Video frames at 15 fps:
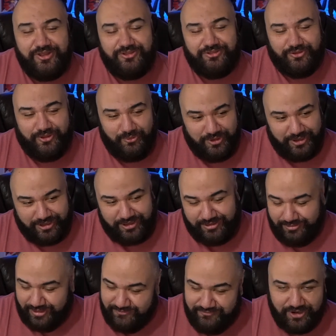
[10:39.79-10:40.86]
So I want to
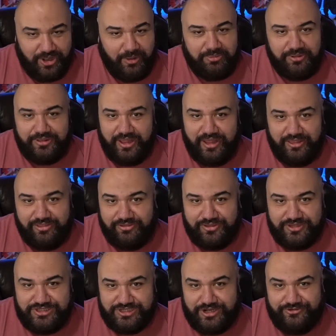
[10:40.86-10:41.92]
give it a couple of days
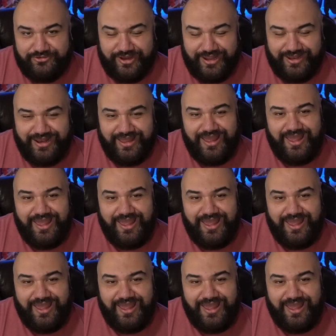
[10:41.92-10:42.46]
to generate.